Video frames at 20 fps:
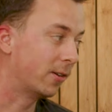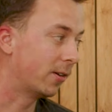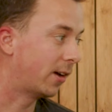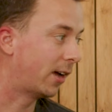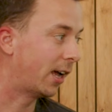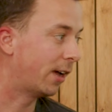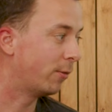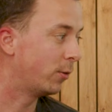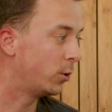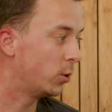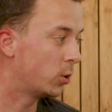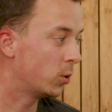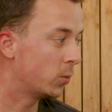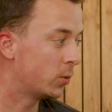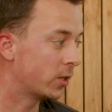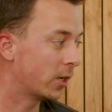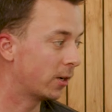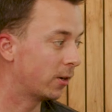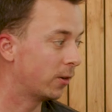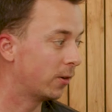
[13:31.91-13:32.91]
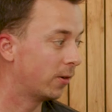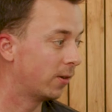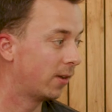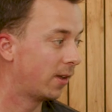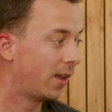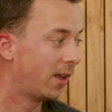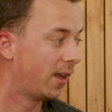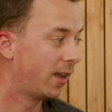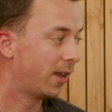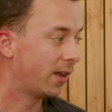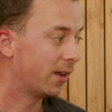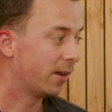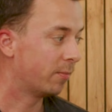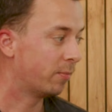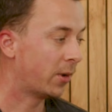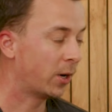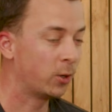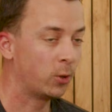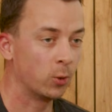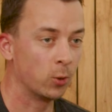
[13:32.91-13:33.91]
I have a YouTube channel.
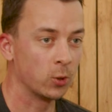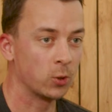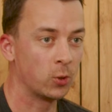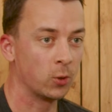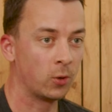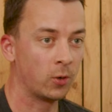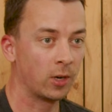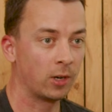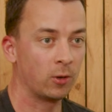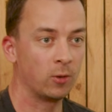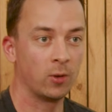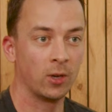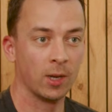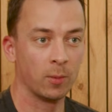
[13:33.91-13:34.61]
My goal is to